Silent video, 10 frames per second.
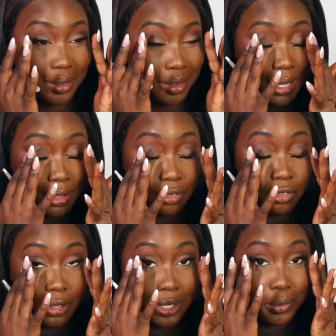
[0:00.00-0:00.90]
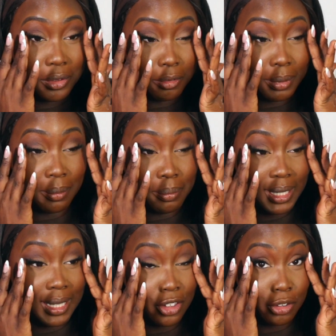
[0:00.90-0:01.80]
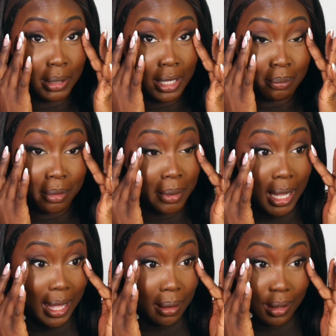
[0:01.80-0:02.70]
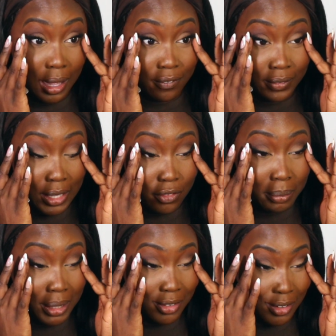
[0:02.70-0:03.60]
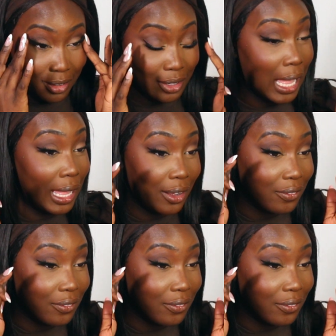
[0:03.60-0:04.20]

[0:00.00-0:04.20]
I really want to be a big lash babe, but I've never been her.